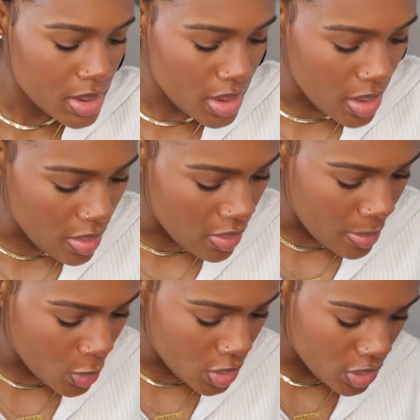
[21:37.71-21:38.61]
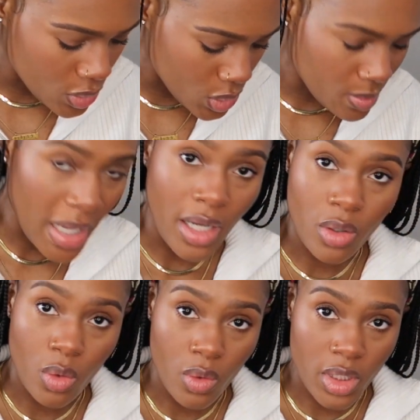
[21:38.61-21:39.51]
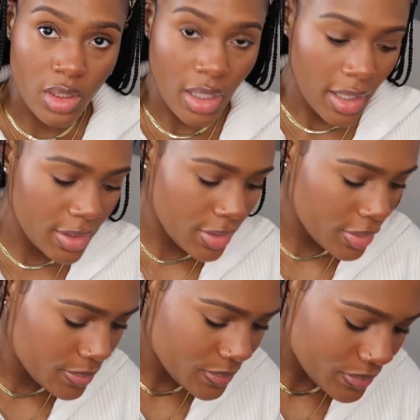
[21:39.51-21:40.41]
So I'm going to use my cork liner.